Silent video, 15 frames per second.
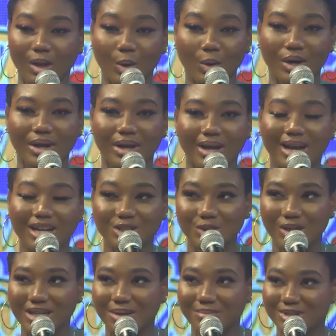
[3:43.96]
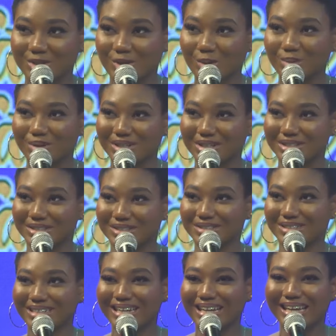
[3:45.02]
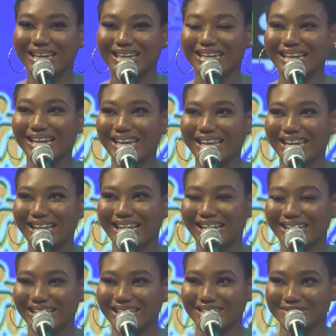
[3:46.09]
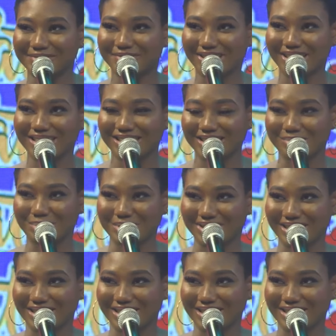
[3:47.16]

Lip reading: Okay. Wonderful. Actually, I'm a stubborn girl, and I like a guy that can fight and